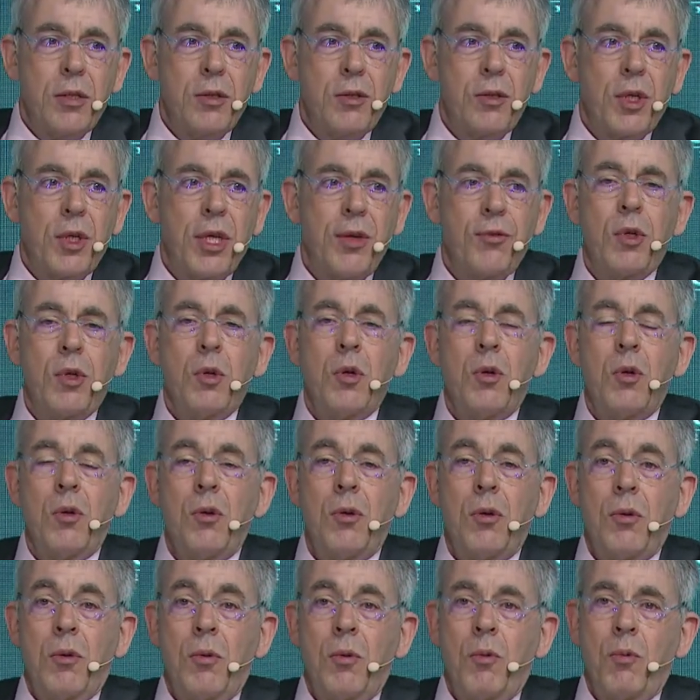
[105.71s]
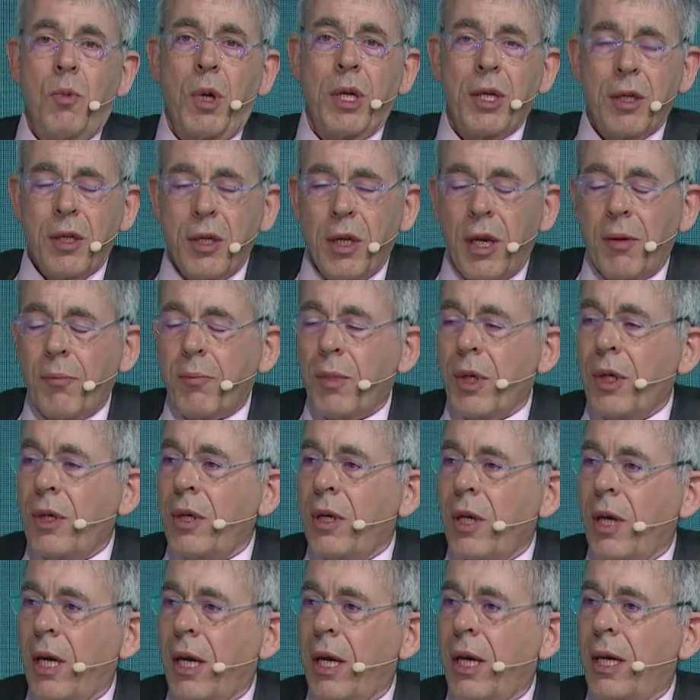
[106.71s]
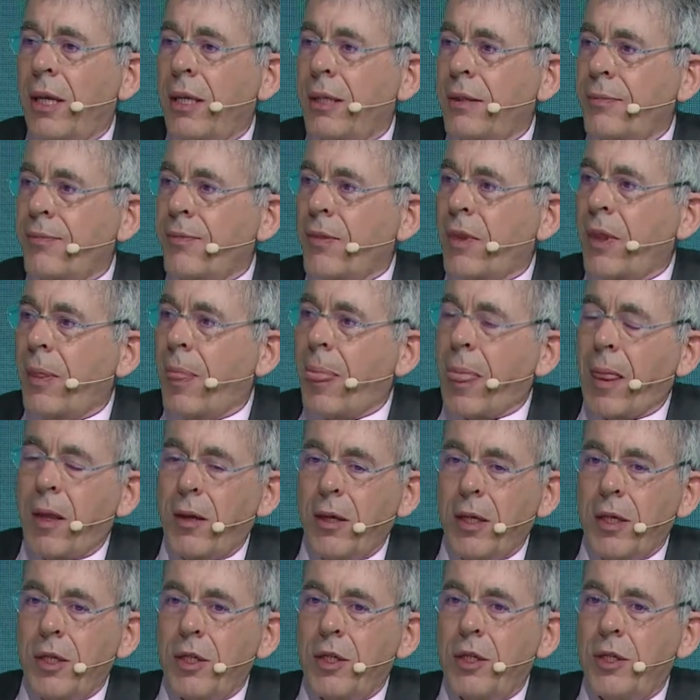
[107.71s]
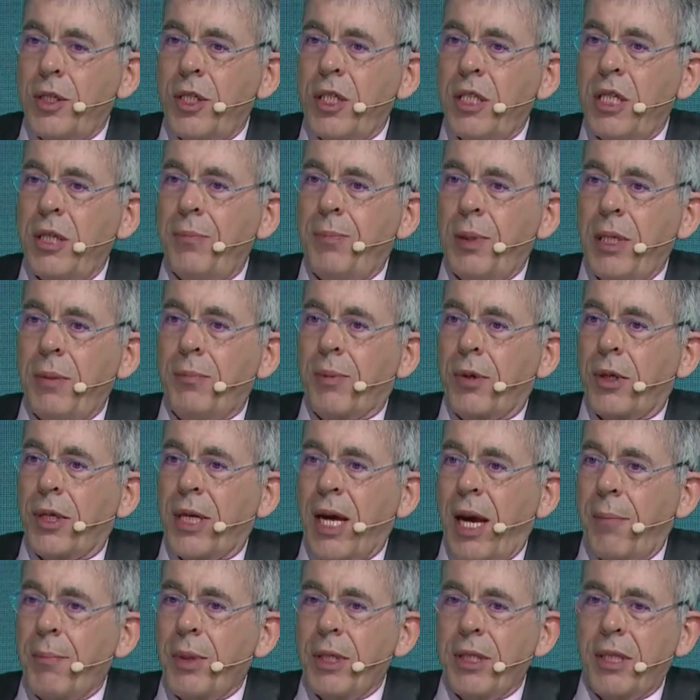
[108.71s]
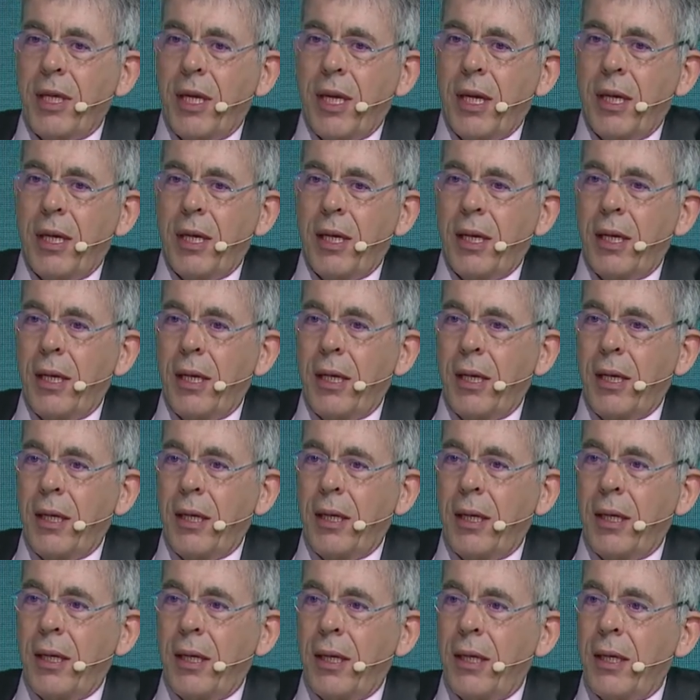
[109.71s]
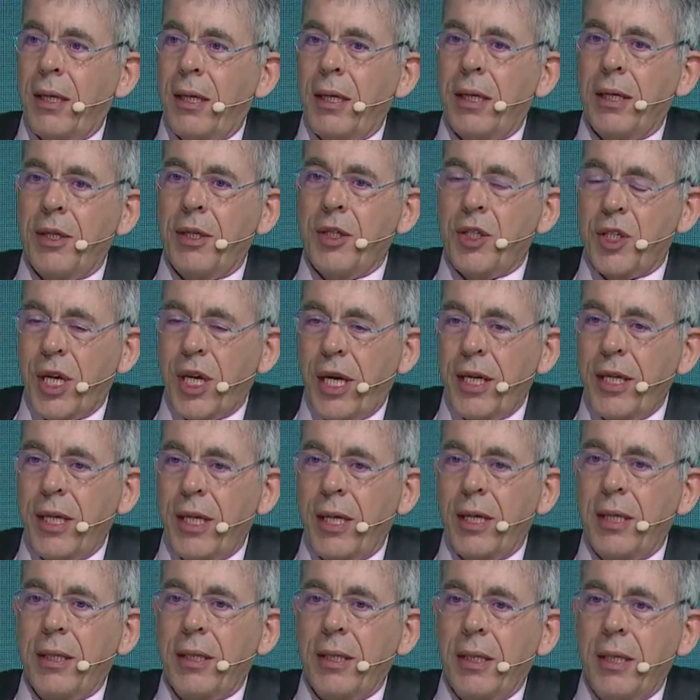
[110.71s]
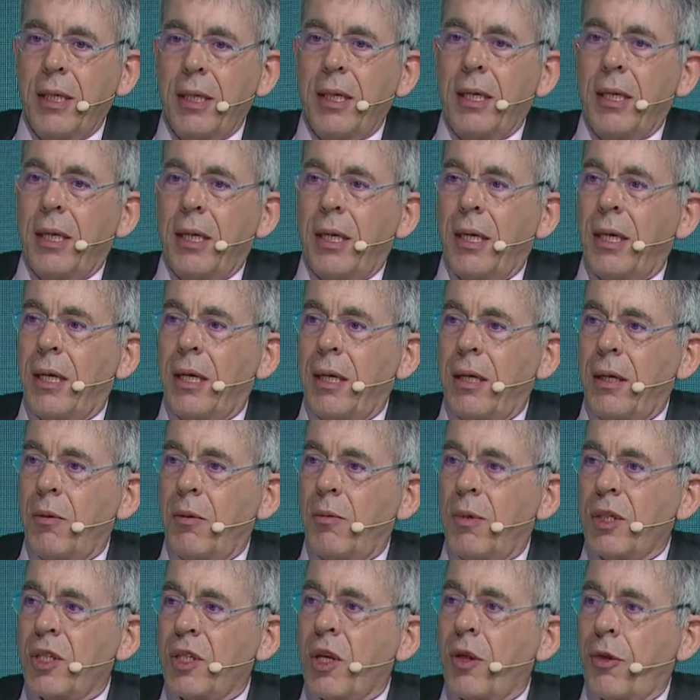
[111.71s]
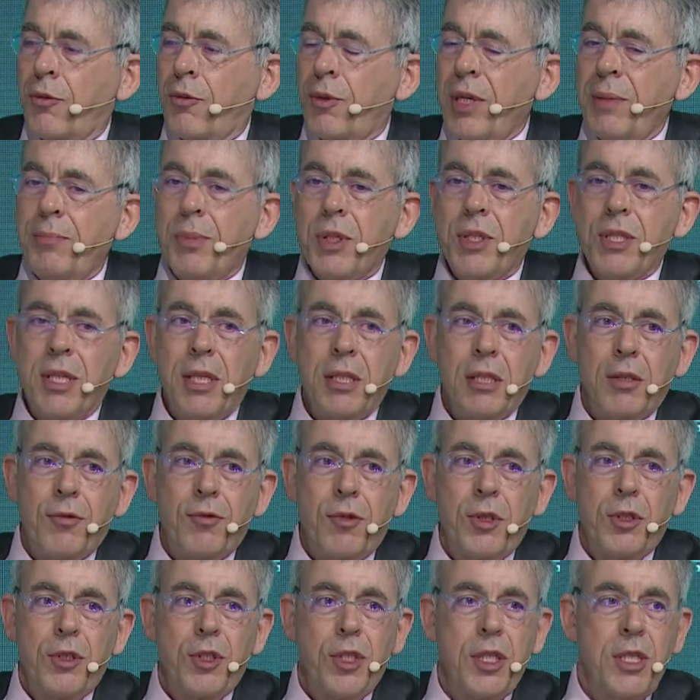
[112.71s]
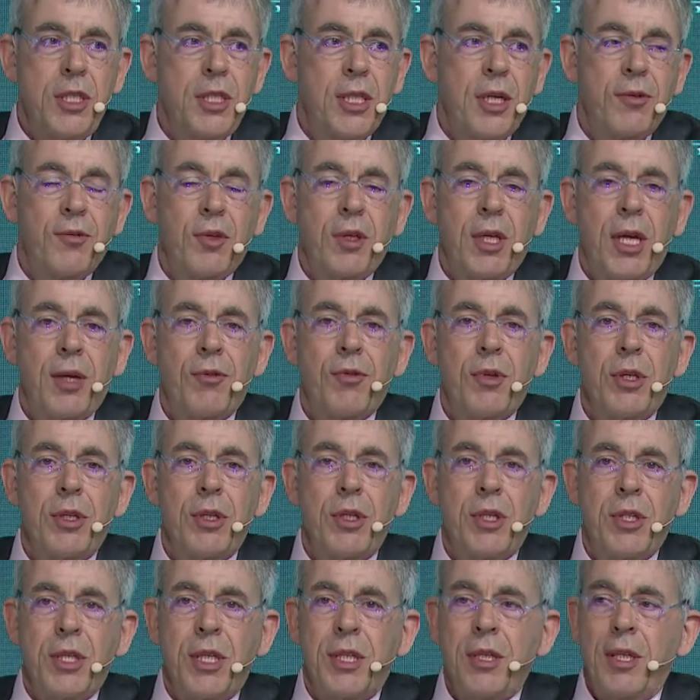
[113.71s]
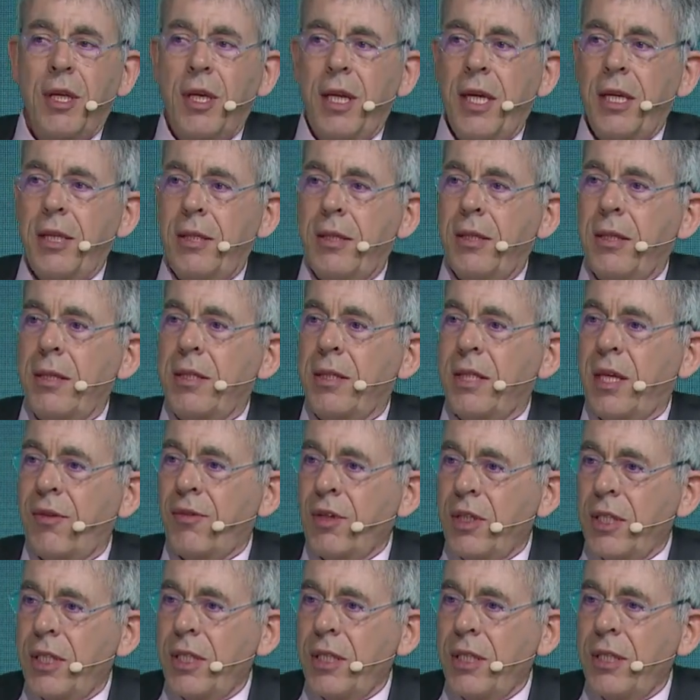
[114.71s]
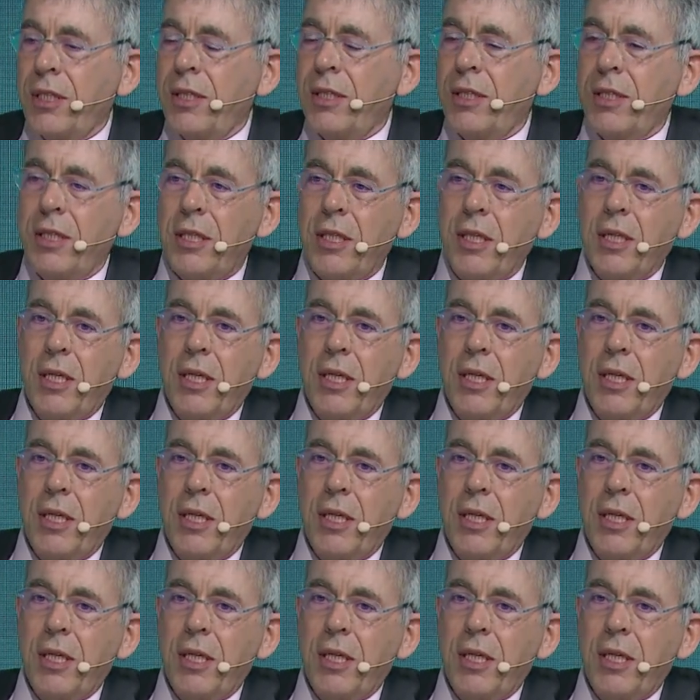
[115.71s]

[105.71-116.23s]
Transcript: To give you one number, GDP per capita in China was 3% of the G7 average in the late 70s,